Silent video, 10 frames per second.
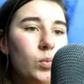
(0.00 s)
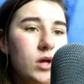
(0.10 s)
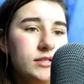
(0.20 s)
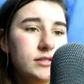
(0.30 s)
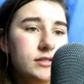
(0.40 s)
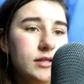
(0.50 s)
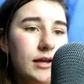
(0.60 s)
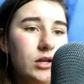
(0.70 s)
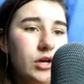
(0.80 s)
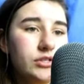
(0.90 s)
Once
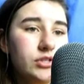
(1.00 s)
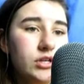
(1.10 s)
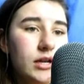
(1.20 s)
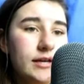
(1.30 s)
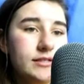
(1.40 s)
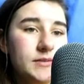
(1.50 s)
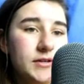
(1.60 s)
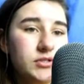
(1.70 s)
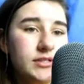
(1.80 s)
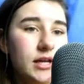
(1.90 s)
they learn to utilize their
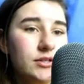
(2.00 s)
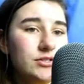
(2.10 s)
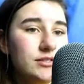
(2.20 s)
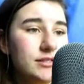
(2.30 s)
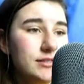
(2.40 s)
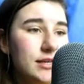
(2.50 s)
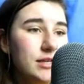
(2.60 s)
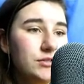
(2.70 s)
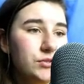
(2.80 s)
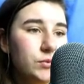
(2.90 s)
special talents to
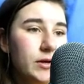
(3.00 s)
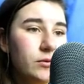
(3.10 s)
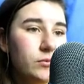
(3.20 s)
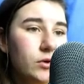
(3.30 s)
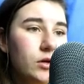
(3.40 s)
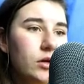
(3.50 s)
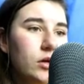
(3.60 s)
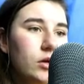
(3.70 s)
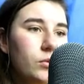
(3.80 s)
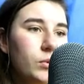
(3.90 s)
succeed in school,
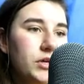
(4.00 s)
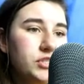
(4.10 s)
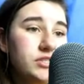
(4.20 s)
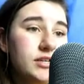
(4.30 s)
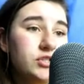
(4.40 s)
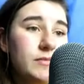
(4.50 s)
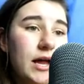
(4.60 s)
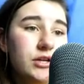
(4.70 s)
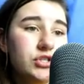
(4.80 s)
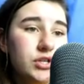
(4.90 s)
we usually see a
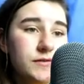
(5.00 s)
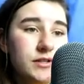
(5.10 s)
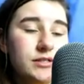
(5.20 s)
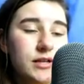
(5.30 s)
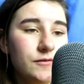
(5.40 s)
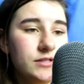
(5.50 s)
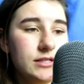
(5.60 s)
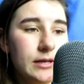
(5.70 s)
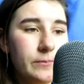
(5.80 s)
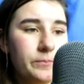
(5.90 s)
dramatic shift in
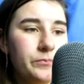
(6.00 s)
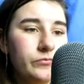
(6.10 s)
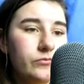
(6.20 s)
self-esteem.